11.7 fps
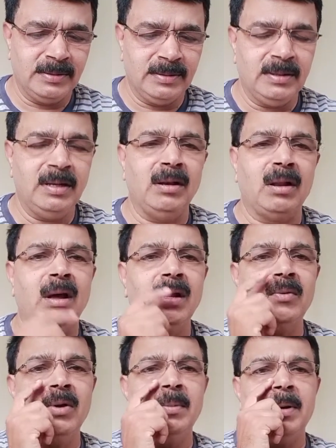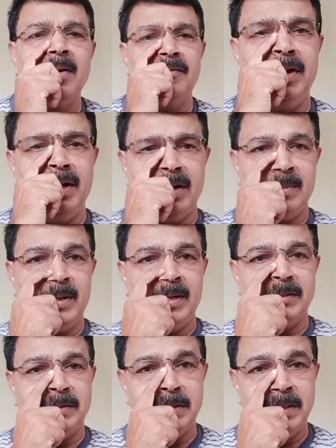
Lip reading: Then non-availability of orbitals.